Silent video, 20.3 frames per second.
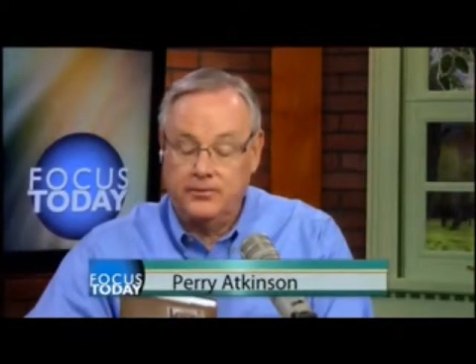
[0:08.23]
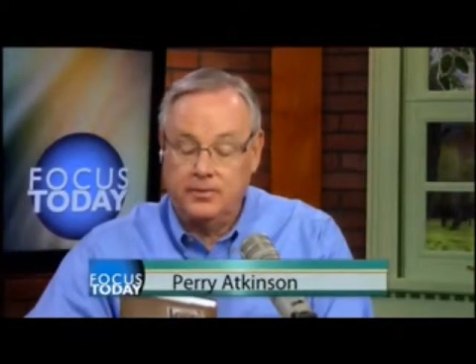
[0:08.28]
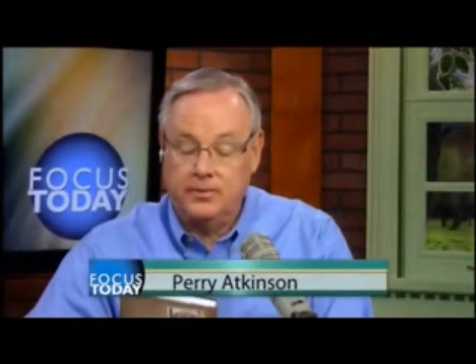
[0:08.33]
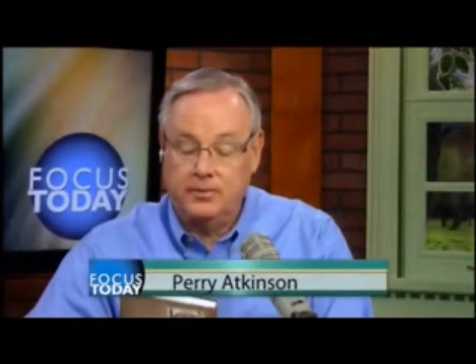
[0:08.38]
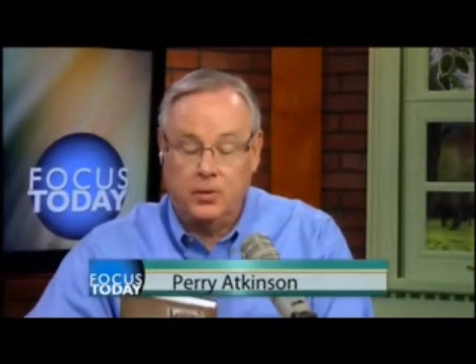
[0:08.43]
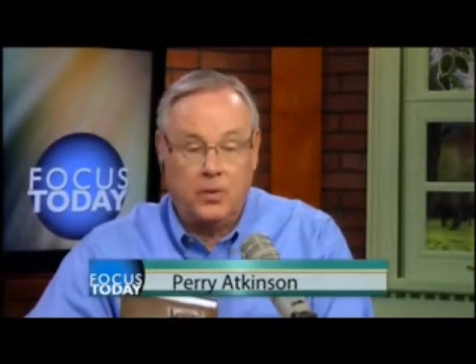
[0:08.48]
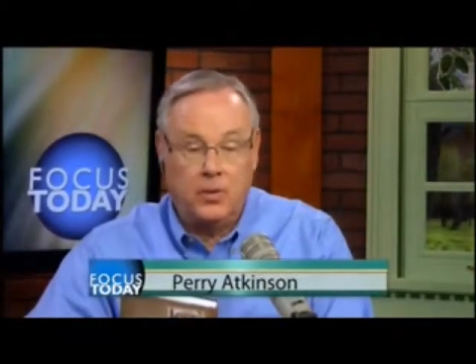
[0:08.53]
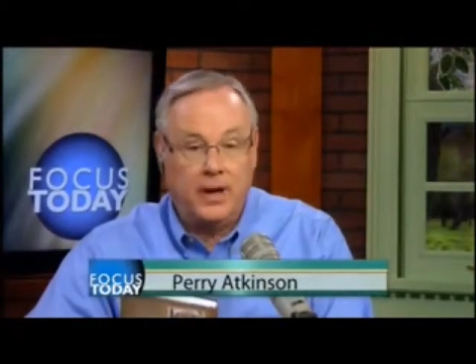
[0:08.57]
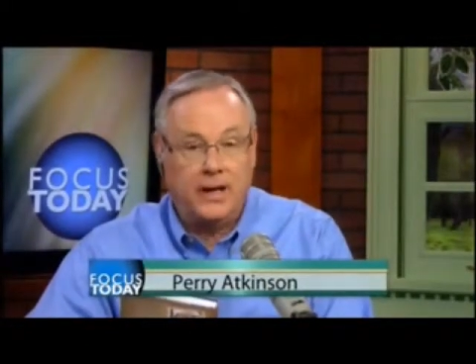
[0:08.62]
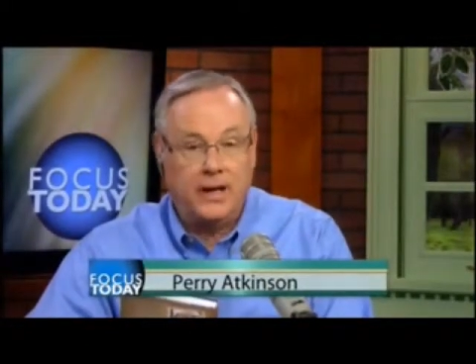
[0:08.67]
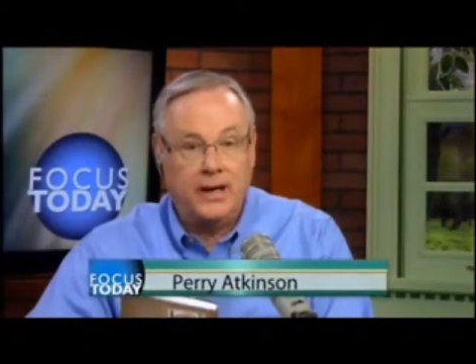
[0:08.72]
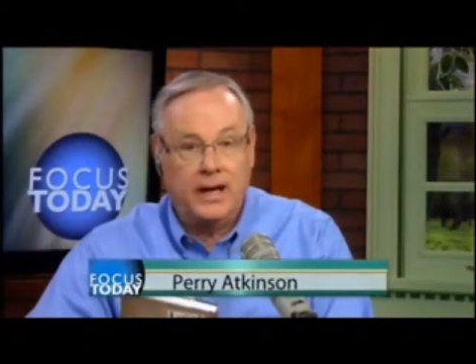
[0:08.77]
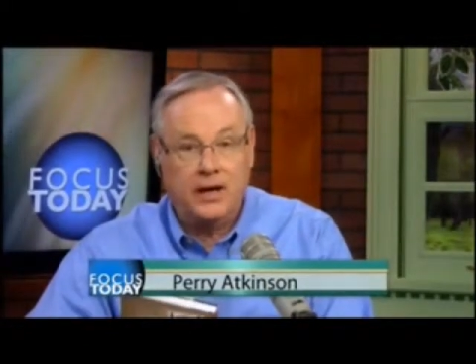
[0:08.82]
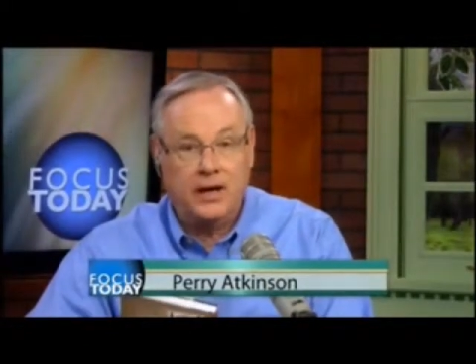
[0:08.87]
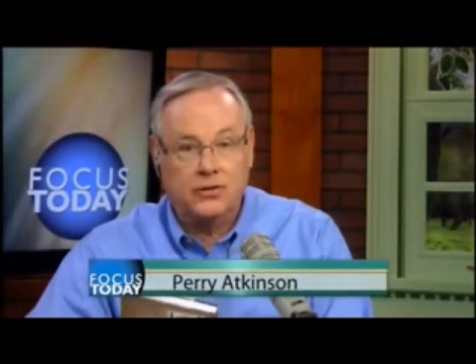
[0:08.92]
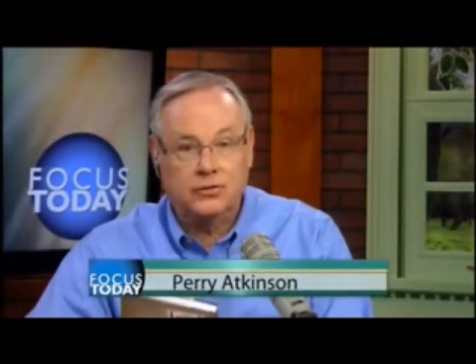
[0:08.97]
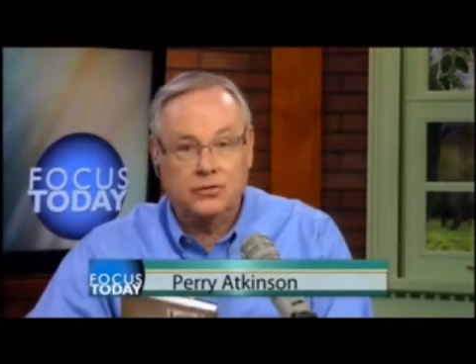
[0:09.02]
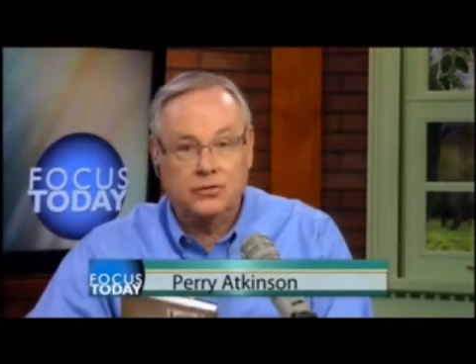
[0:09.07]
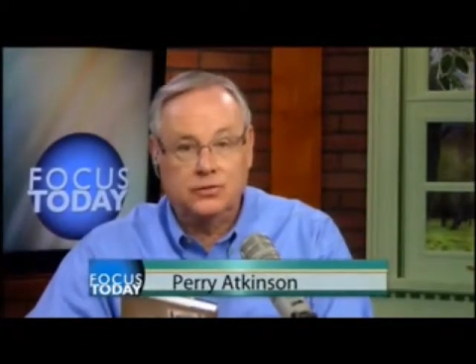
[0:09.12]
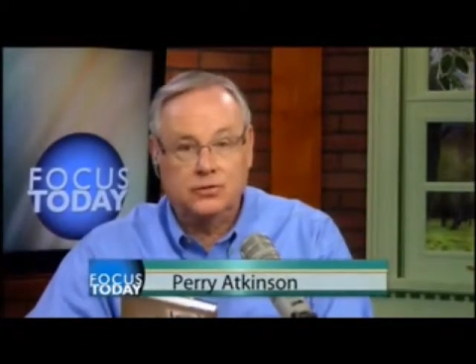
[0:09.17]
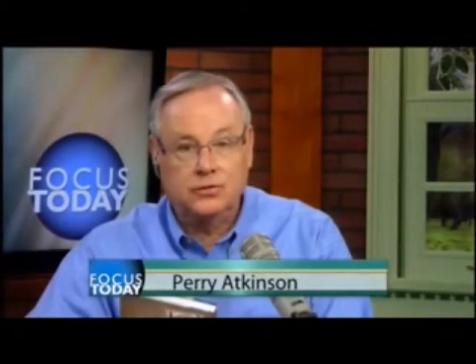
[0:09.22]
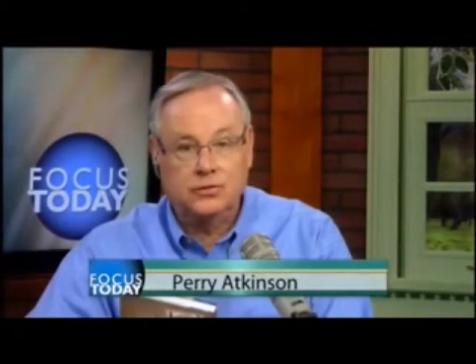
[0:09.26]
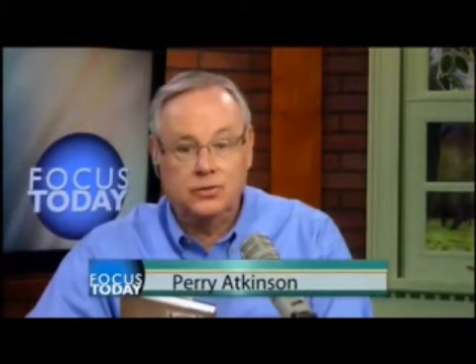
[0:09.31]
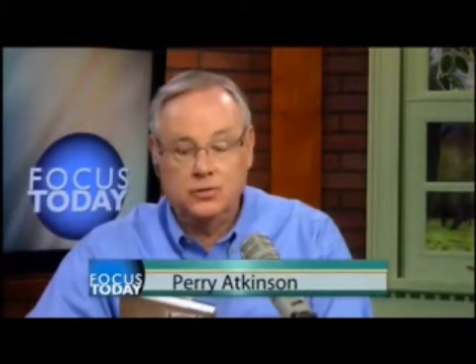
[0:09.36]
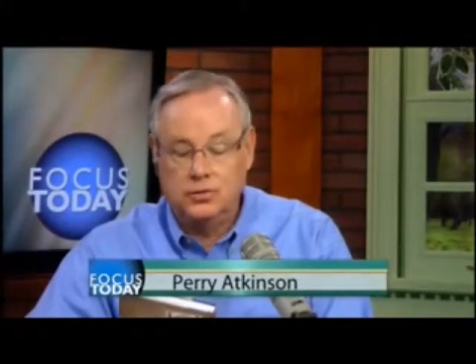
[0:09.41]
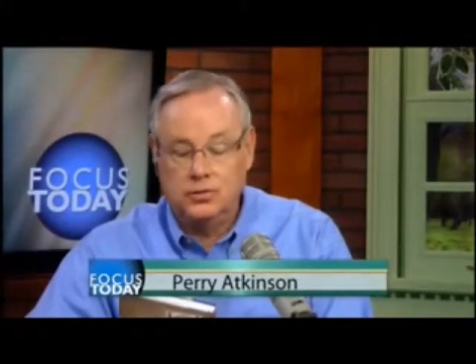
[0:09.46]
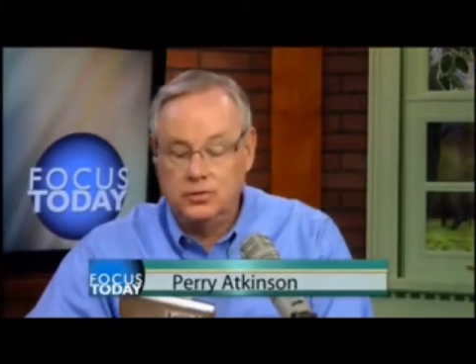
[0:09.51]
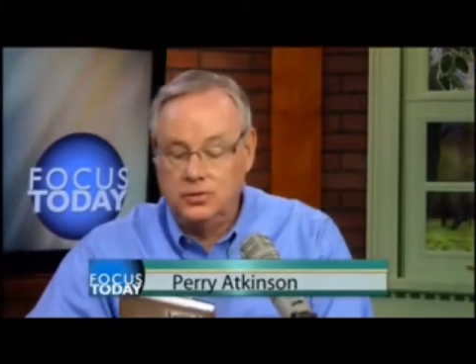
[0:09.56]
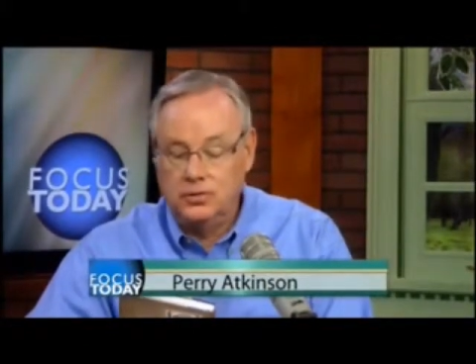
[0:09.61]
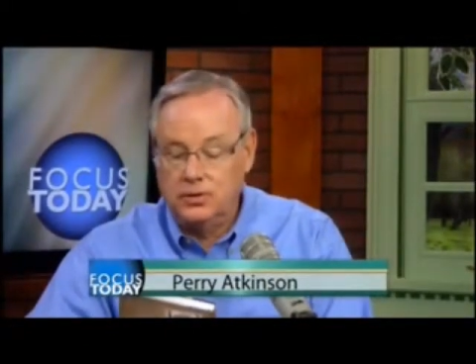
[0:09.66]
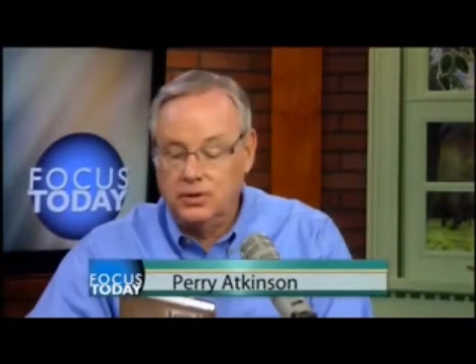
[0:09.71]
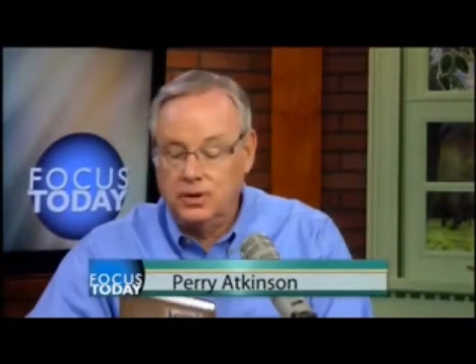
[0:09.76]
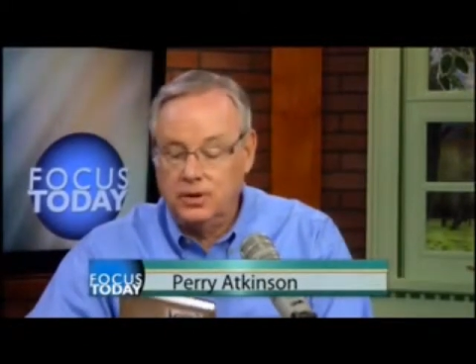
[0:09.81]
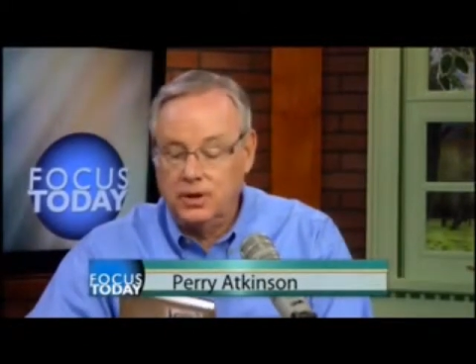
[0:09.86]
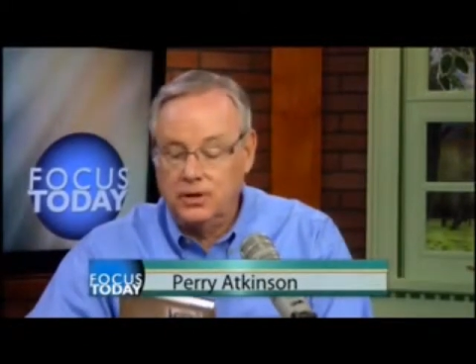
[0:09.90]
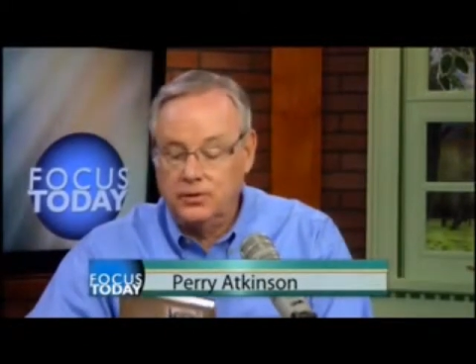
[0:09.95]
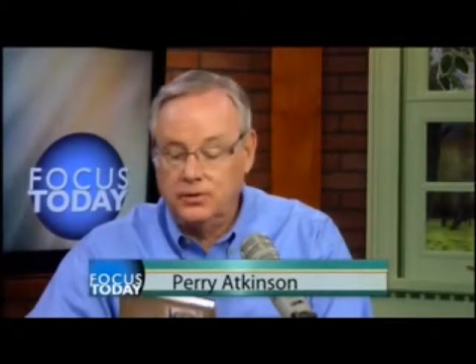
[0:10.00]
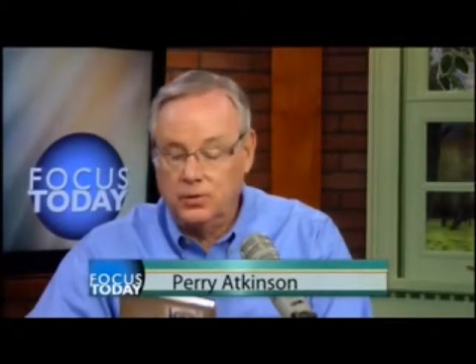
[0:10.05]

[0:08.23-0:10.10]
from the White House to uh,